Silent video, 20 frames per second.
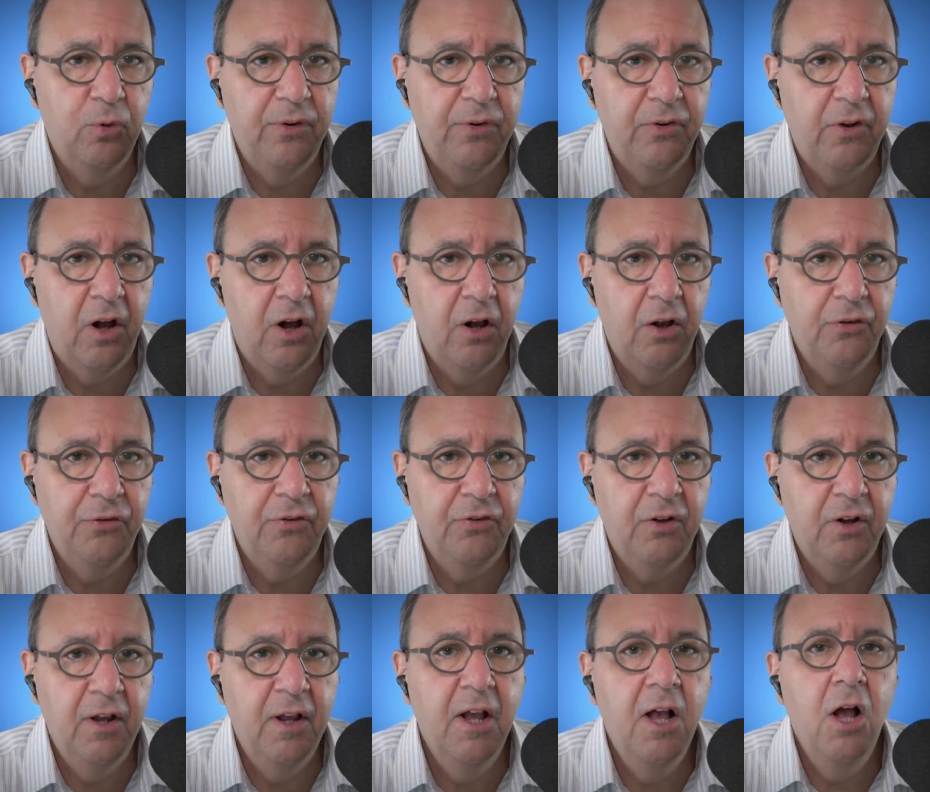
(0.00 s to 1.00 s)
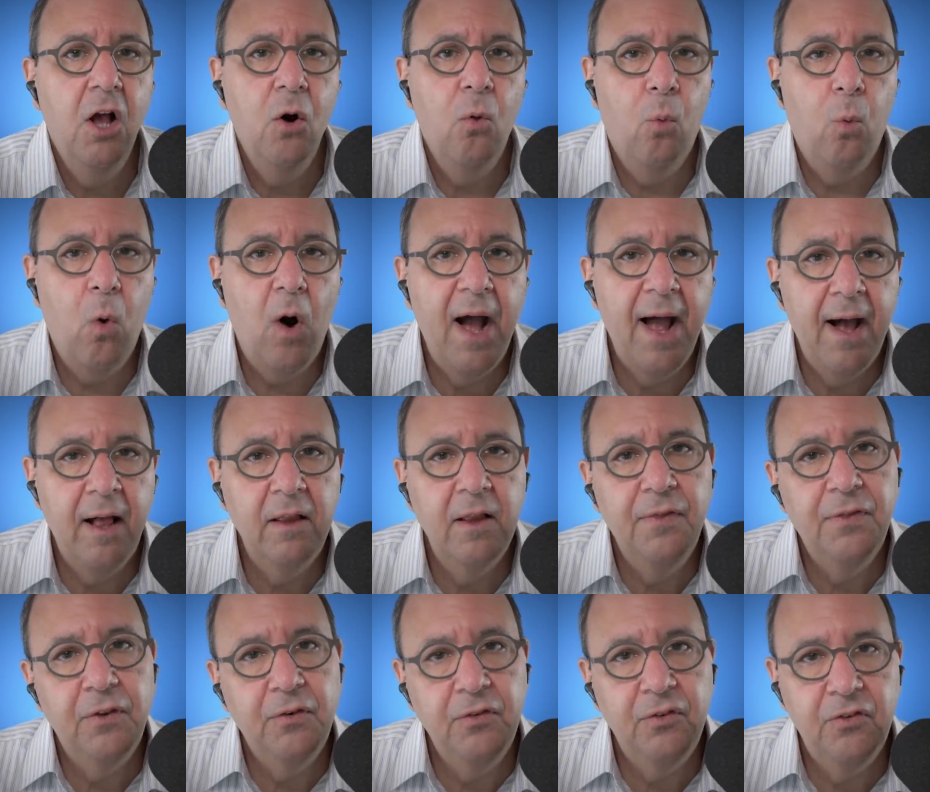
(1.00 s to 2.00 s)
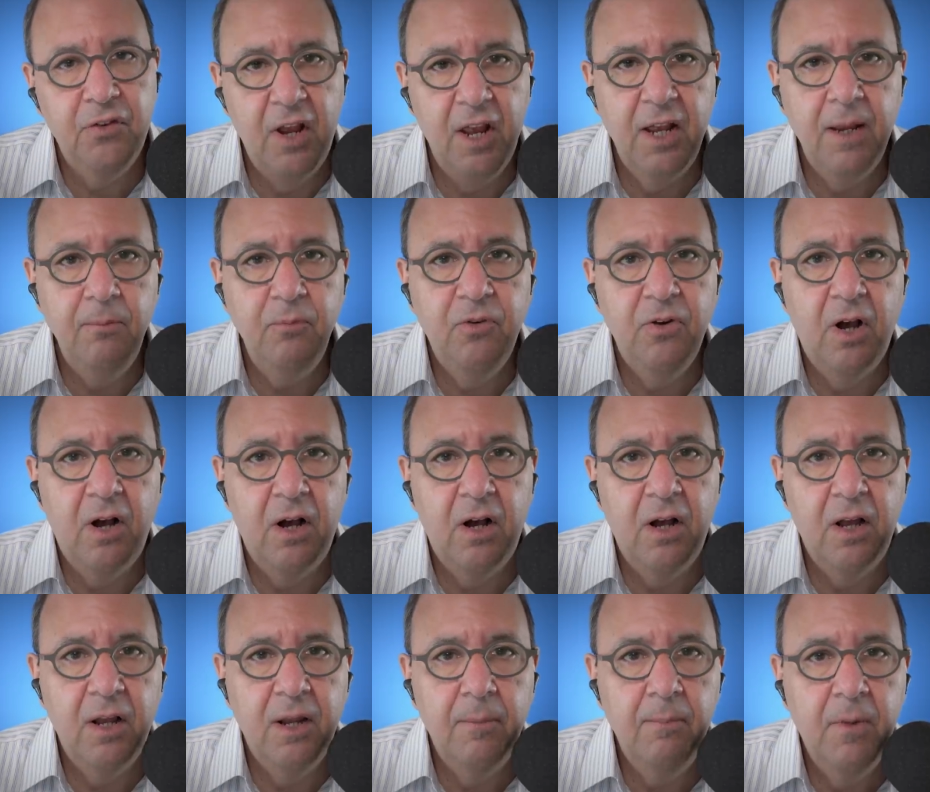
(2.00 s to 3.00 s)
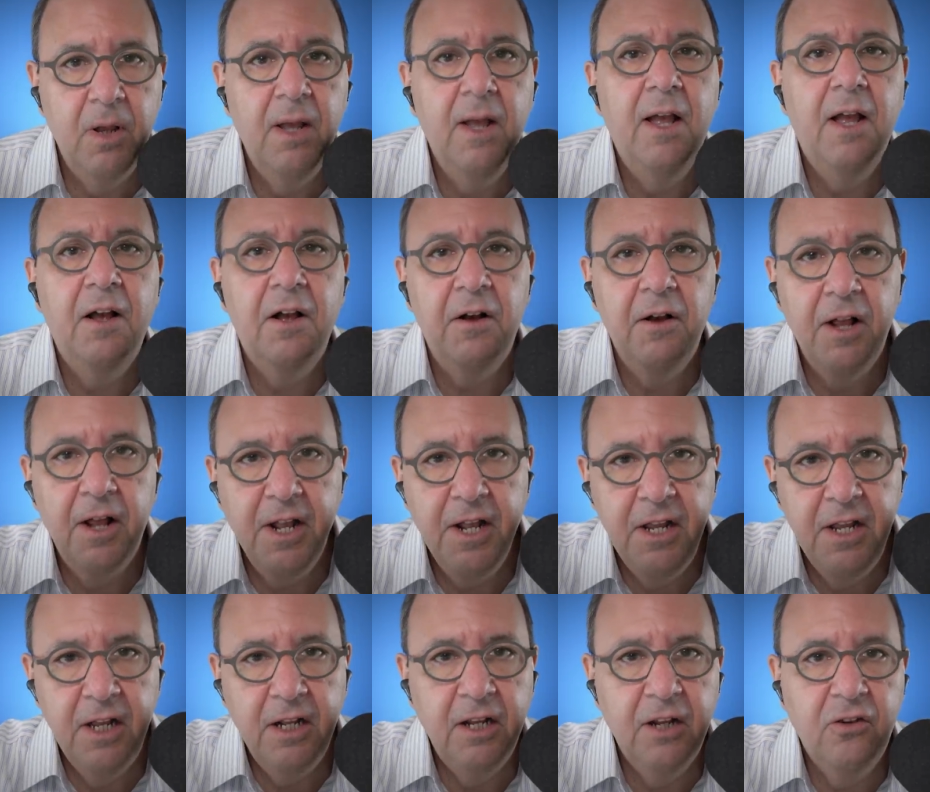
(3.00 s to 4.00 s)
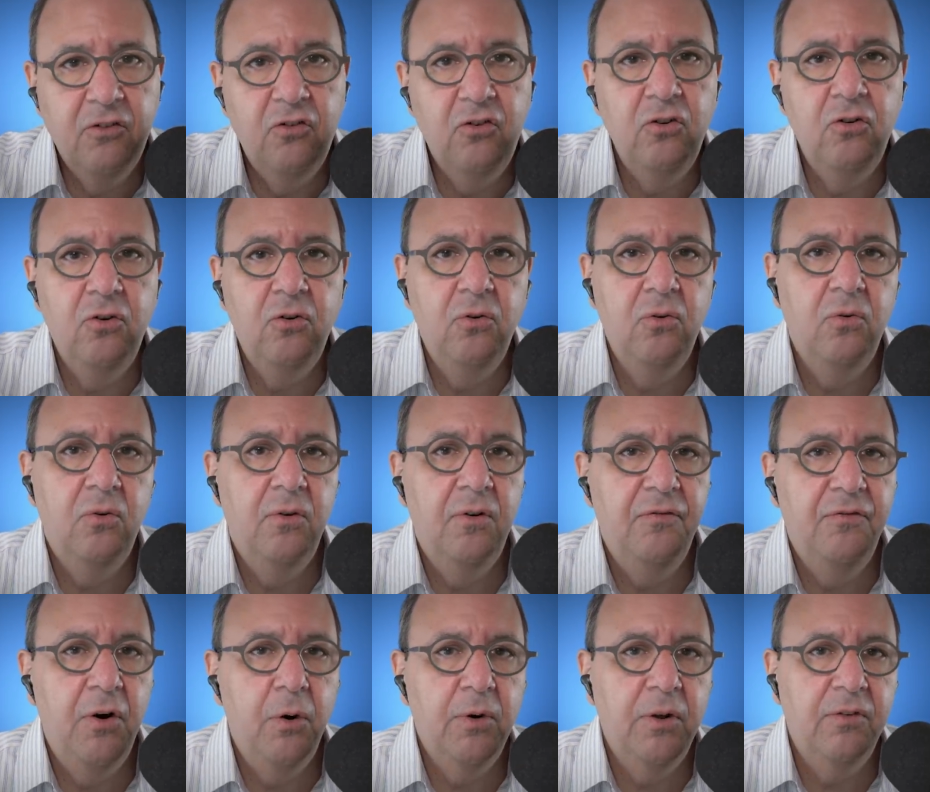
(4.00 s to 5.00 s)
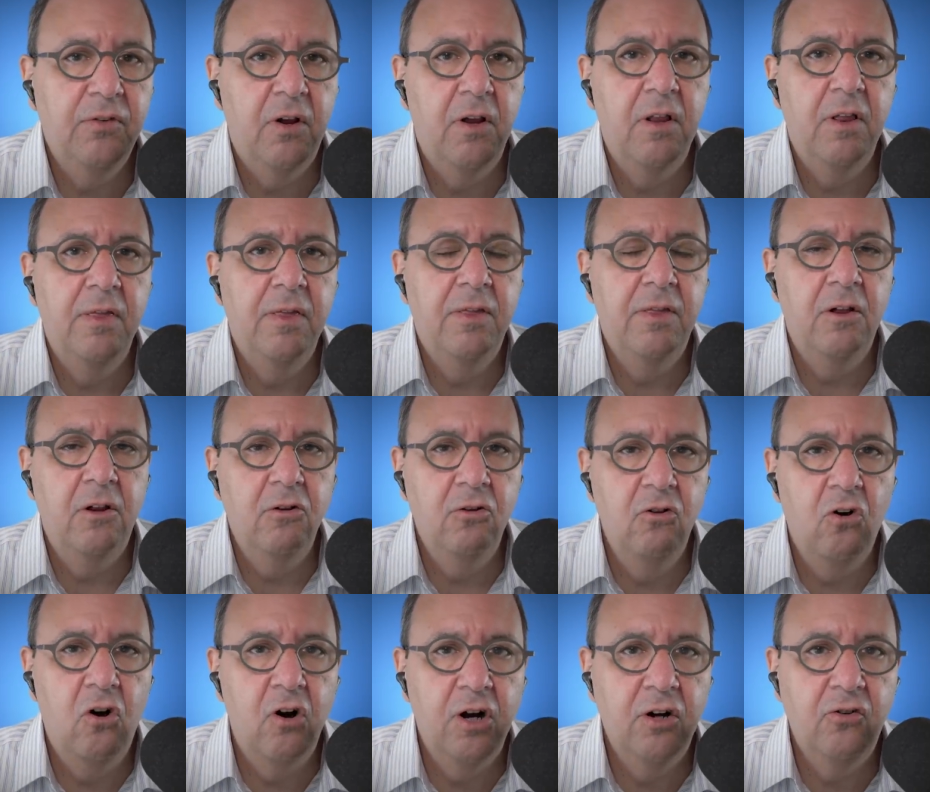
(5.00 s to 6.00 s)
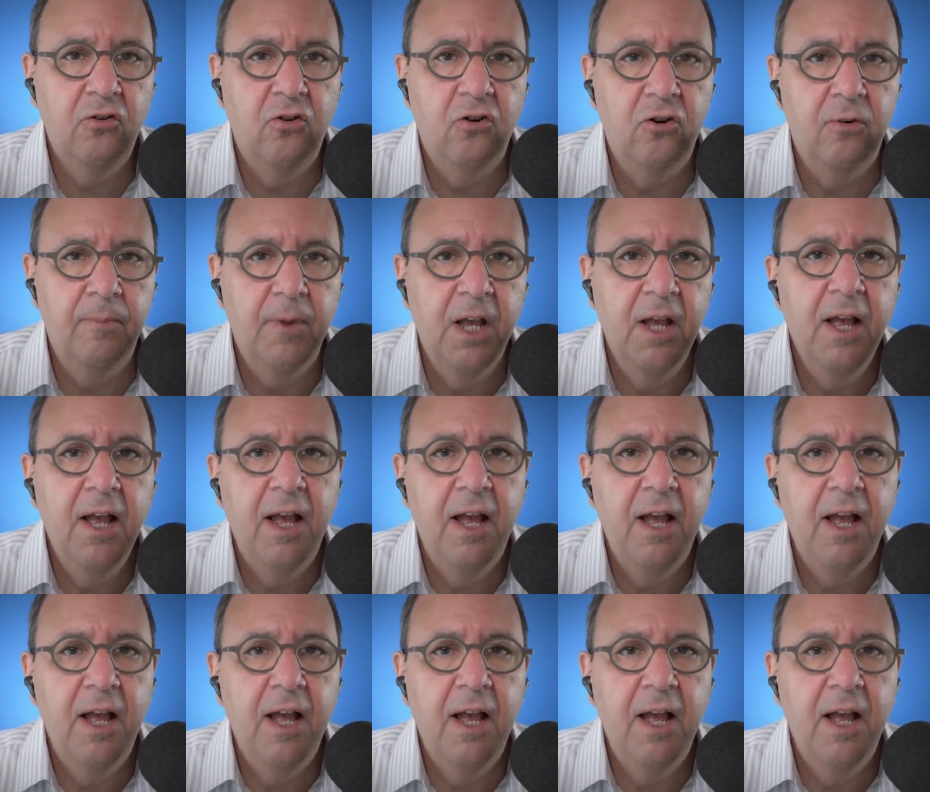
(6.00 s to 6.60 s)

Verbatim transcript: results while at the same time needing to focus on the long term.